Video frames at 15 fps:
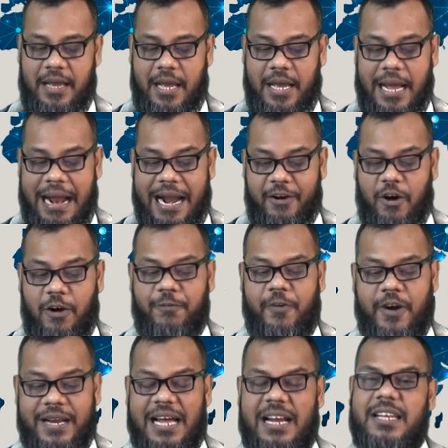are
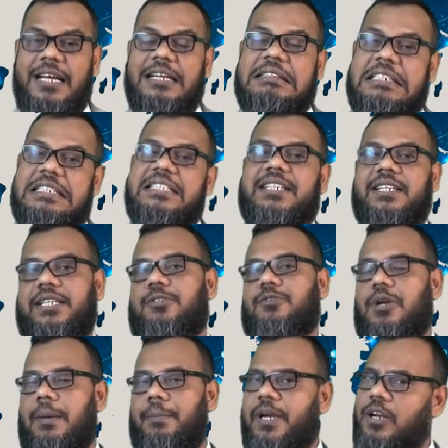offered under this curriculum.